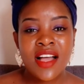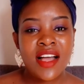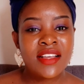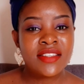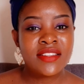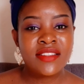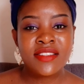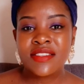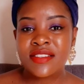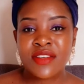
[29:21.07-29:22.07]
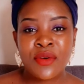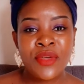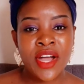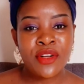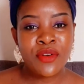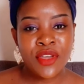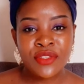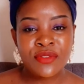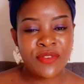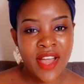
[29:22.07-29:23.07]
and we are going
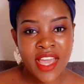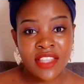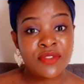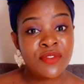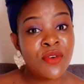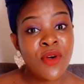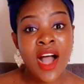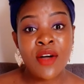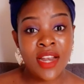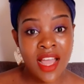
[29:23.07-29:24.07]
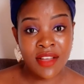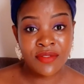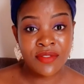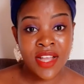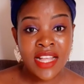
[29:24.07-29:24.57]
to fight for our love